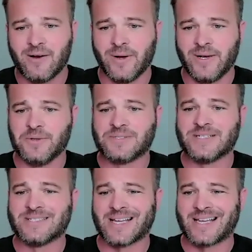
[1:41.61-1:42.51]
it
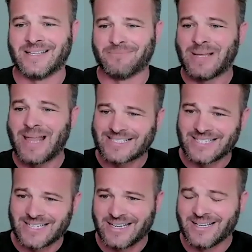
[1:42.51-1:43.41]
reduces the
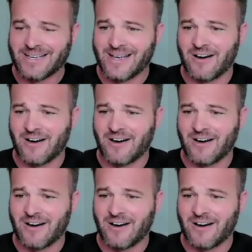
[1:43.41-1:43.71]
complexity